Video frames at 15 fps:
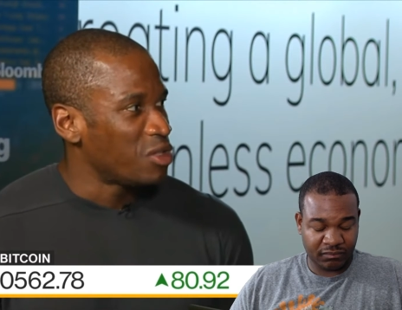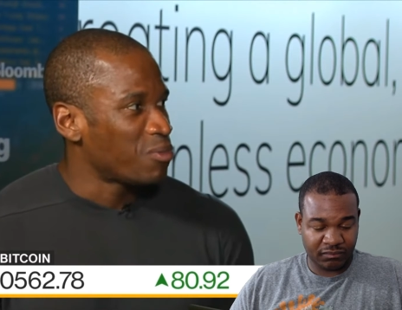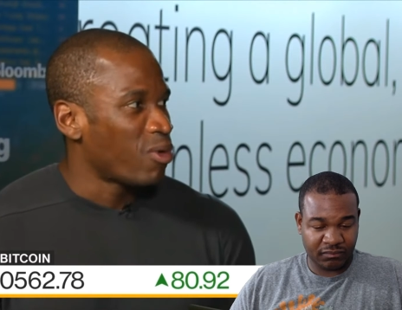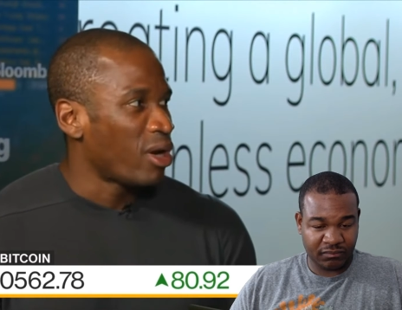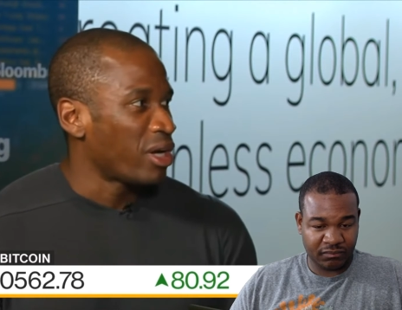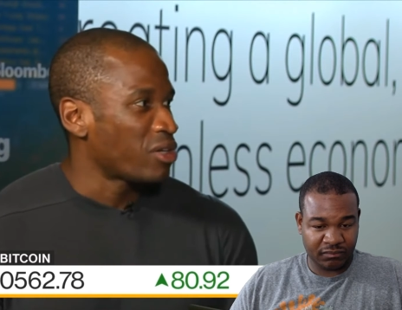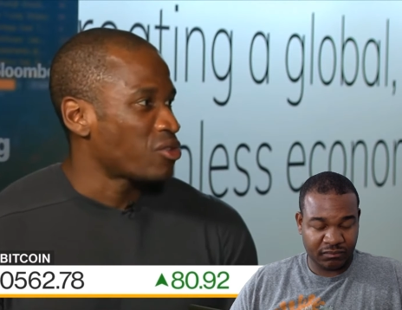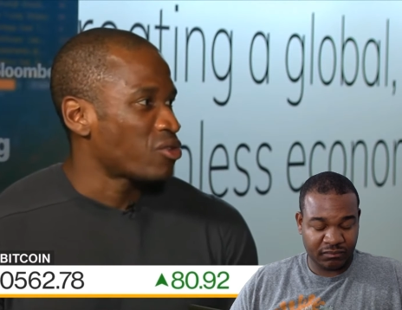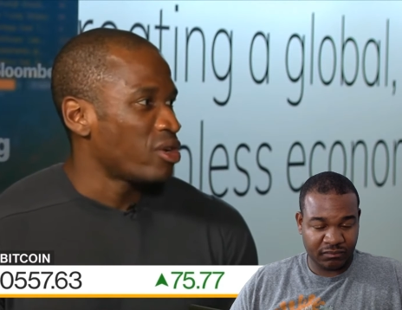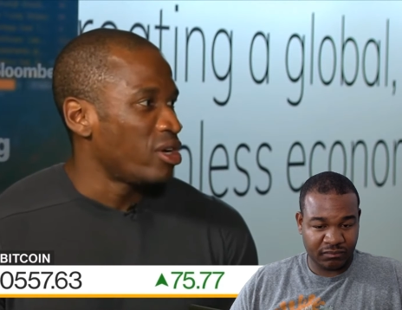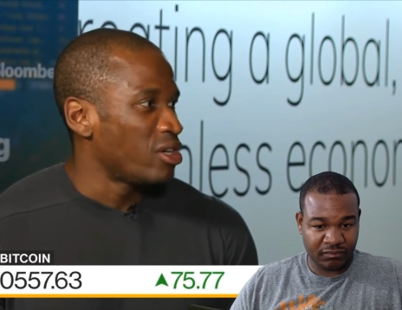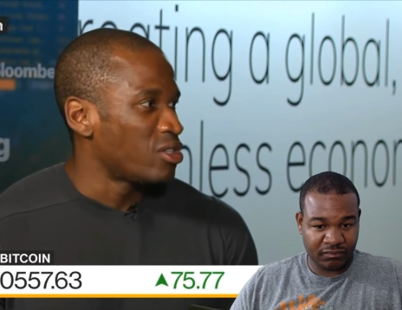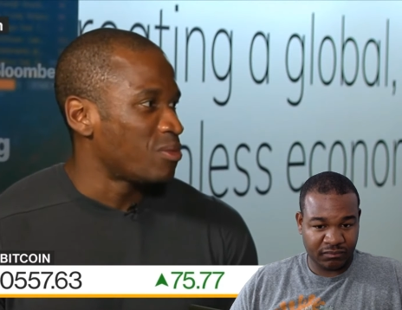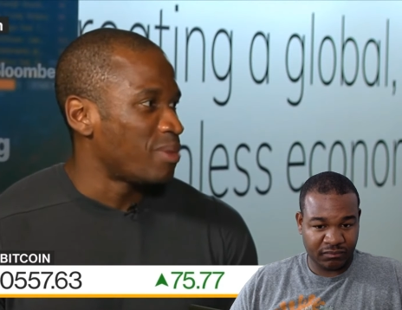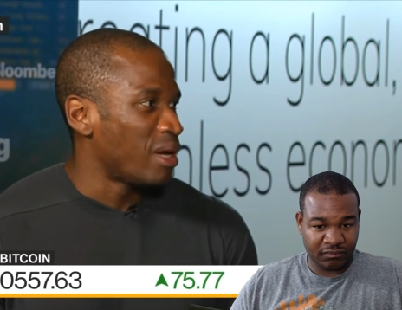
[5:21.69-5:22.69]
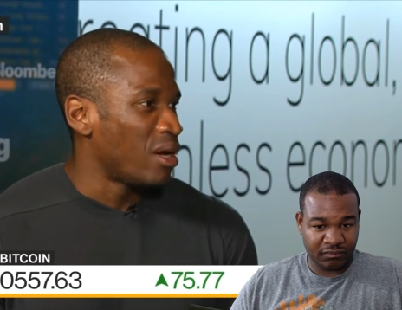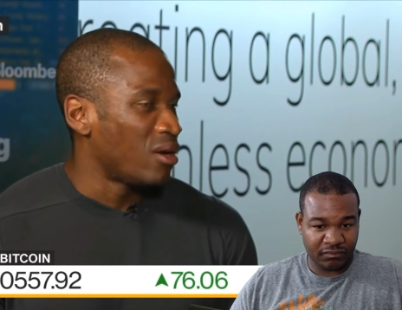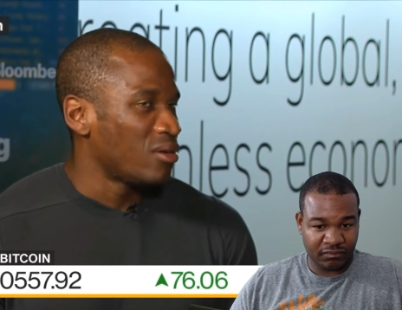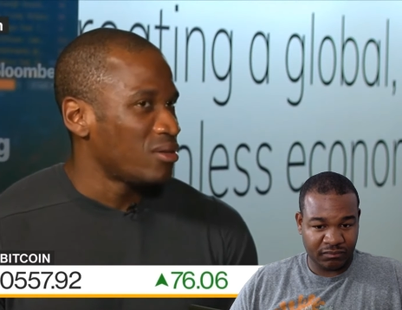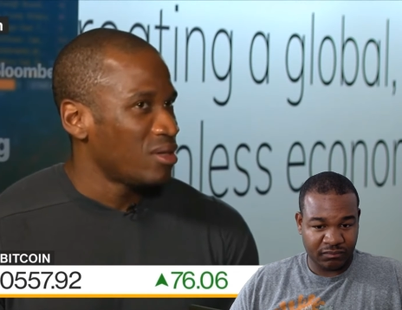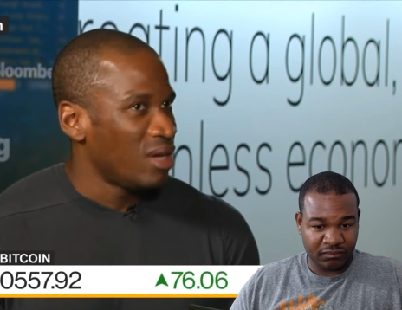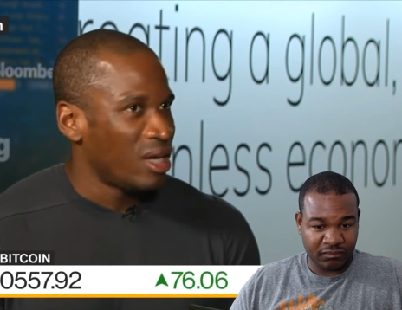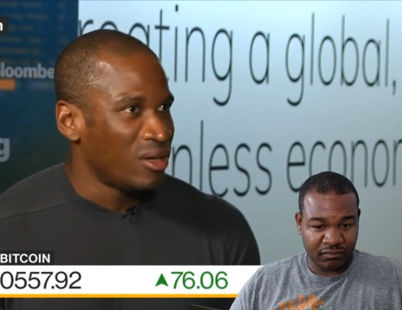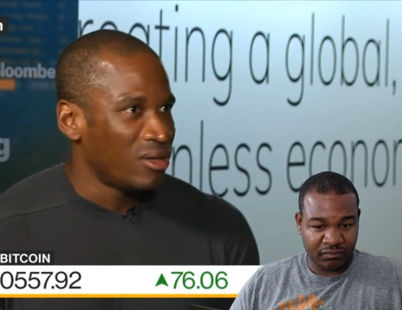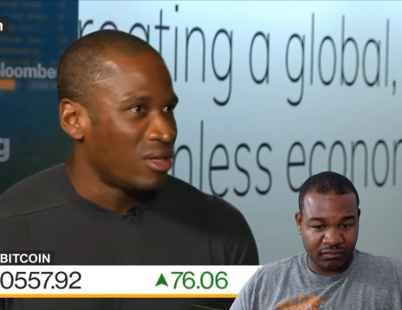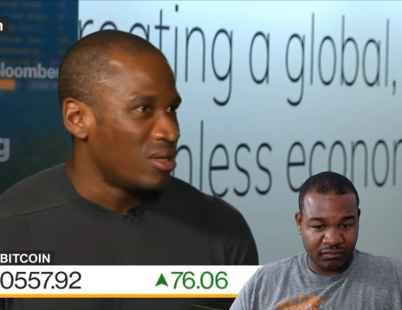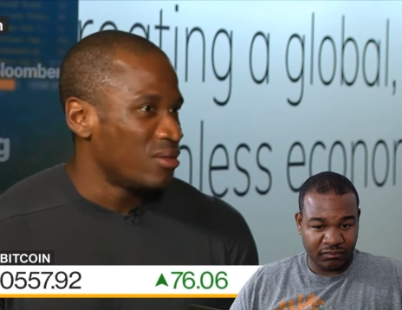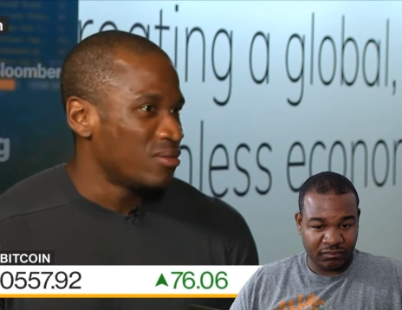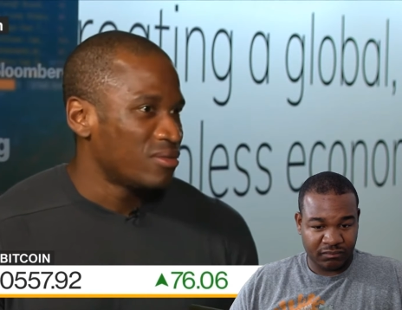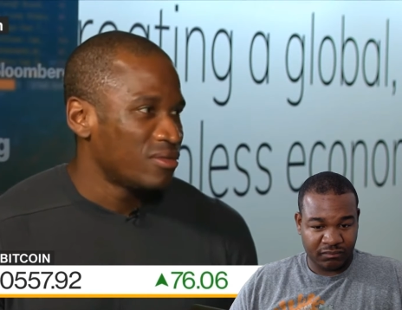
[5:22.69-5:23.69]
Speaker 1: Now, this product trades about, I
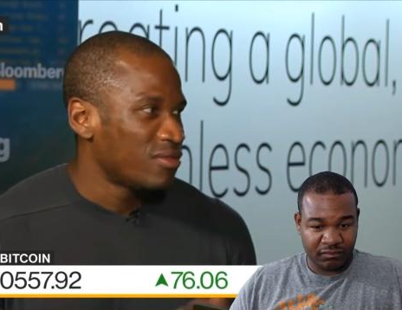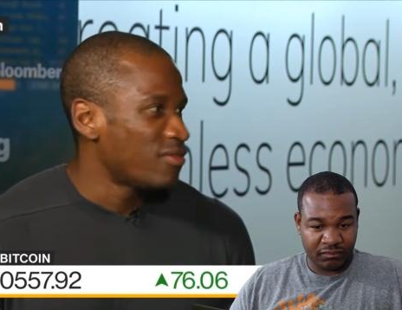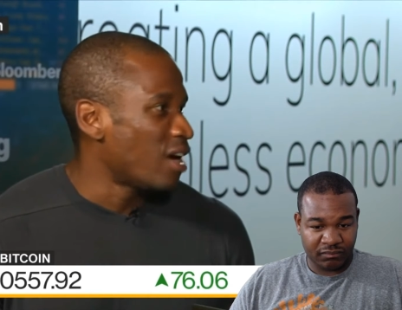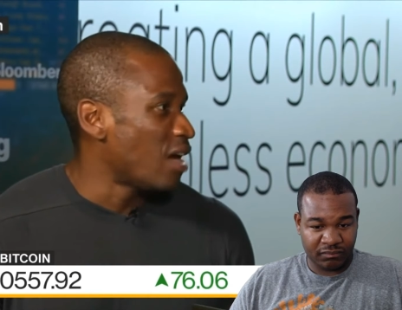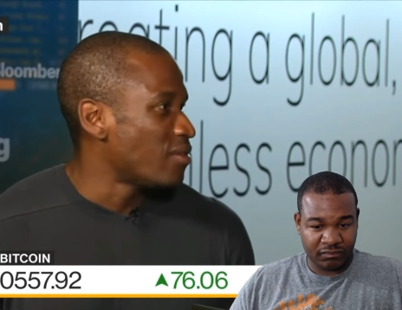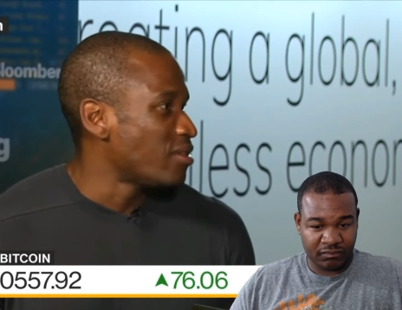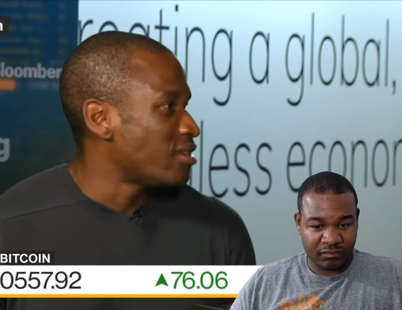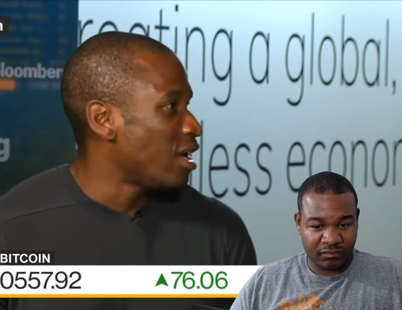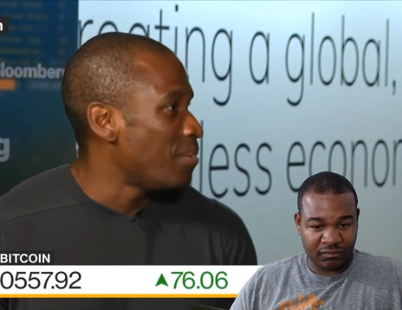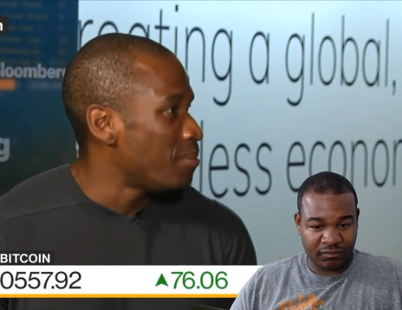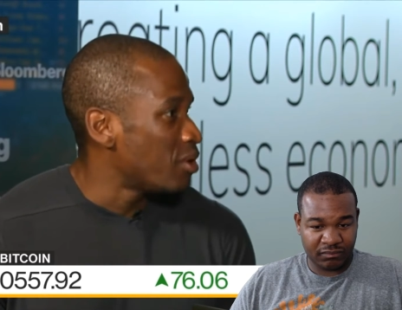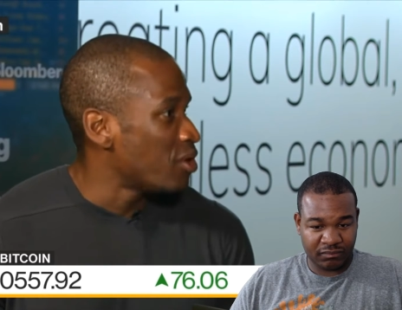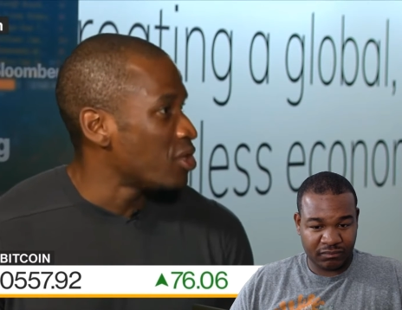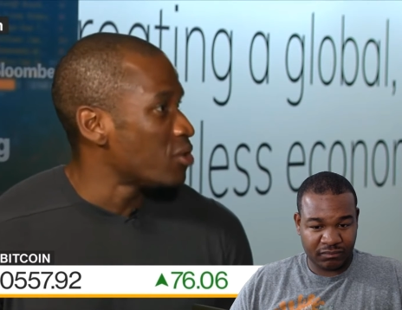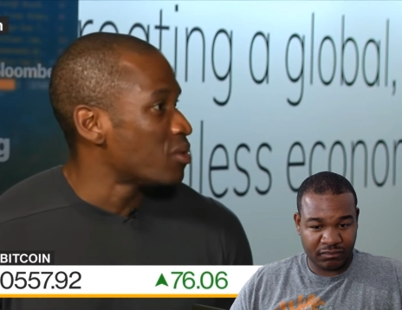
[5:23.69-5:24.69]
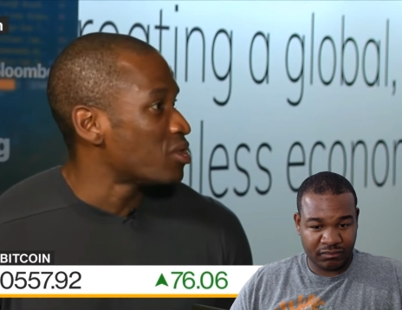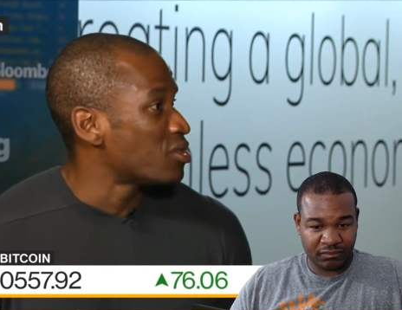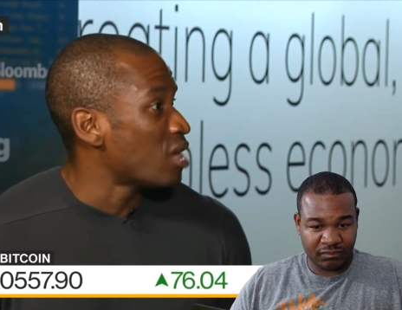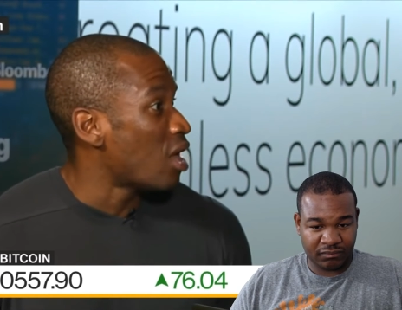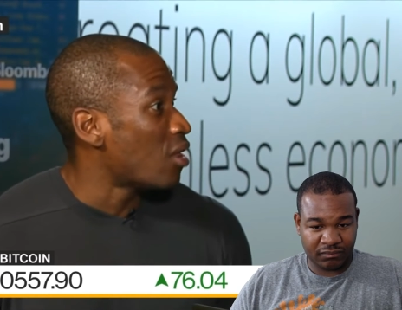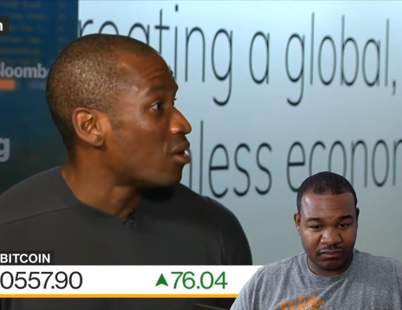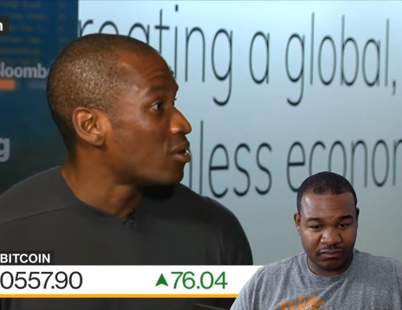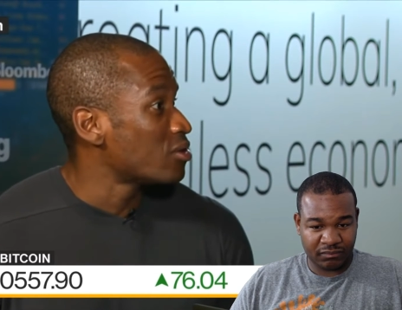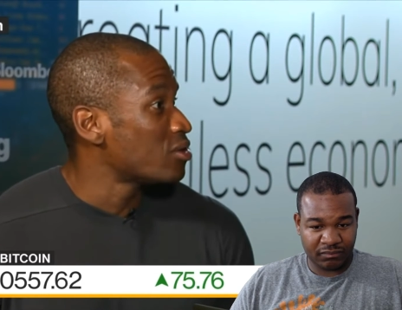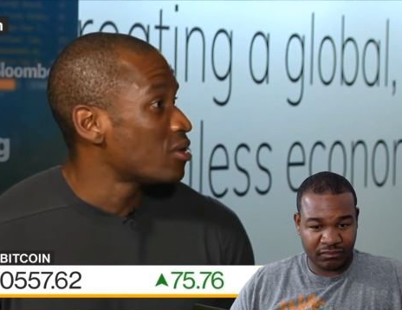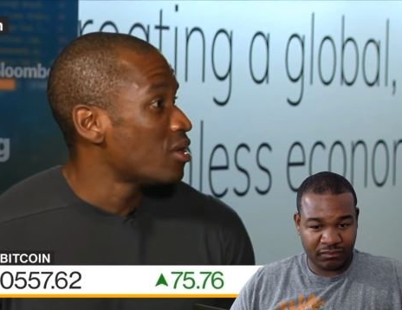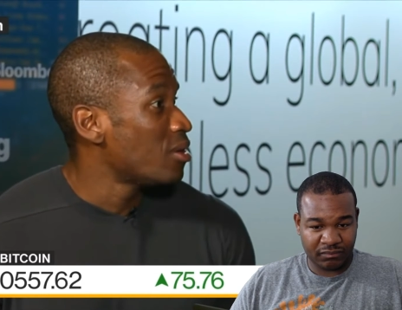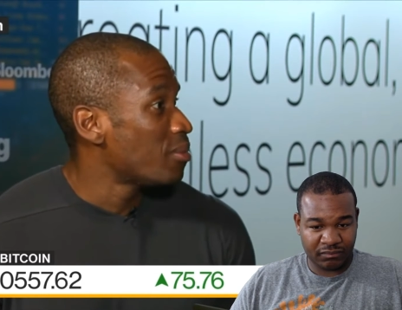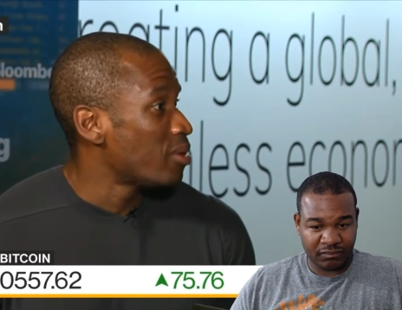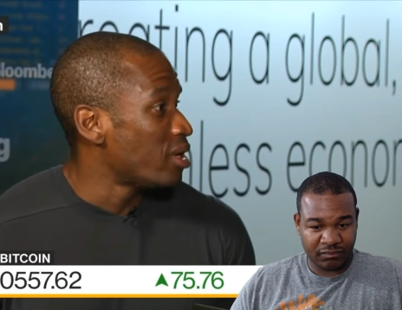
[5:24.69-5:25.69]
don't know, five to ten billion U S
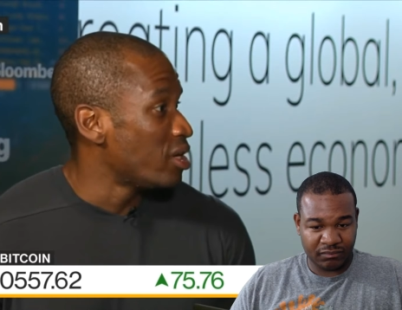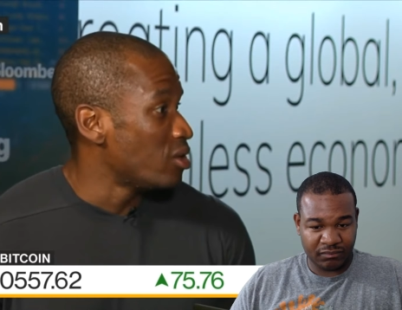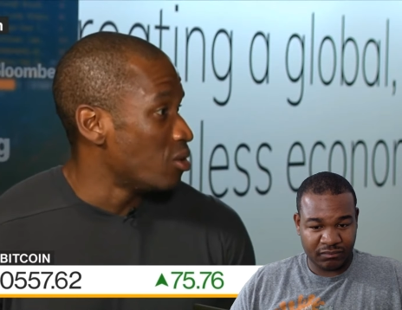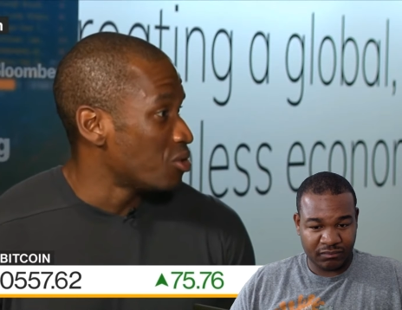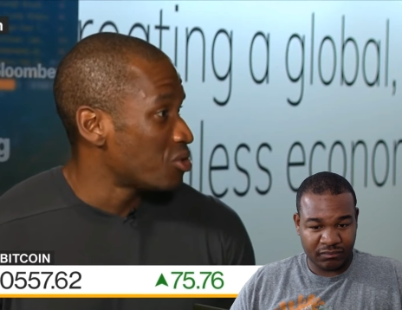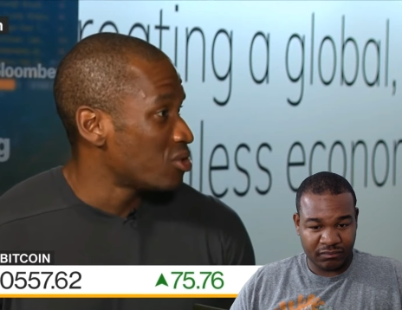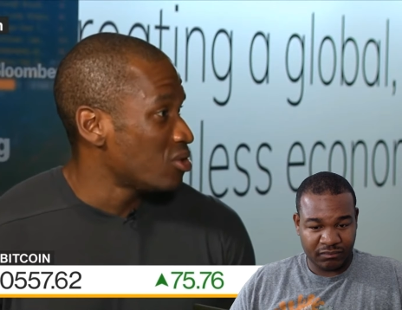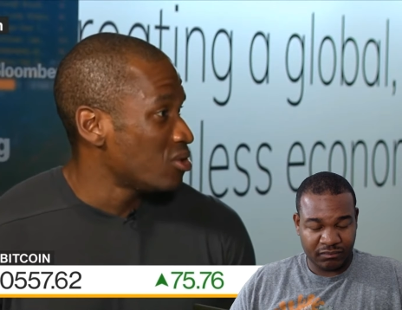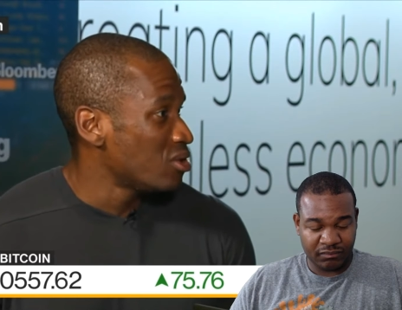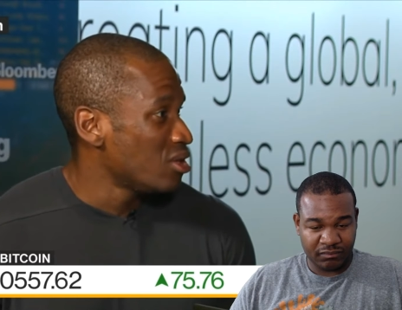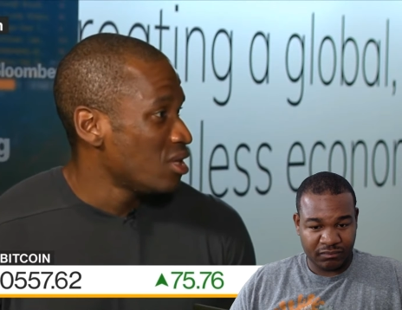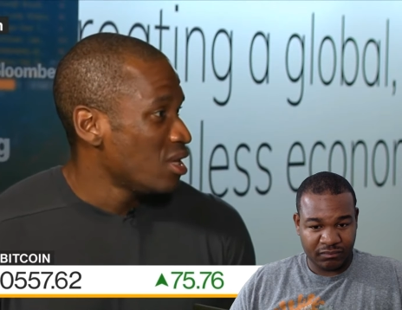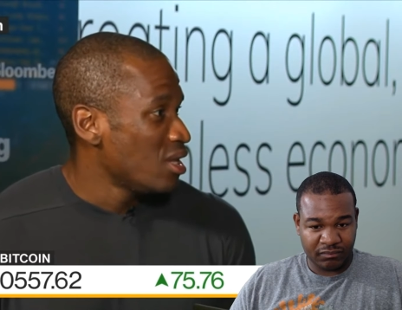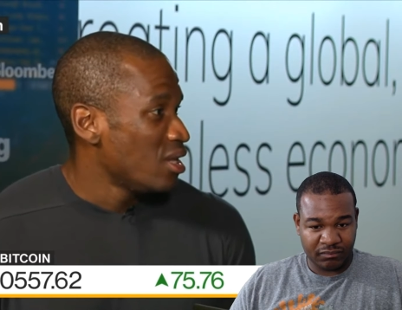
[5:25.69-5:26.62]
dollars per day notional.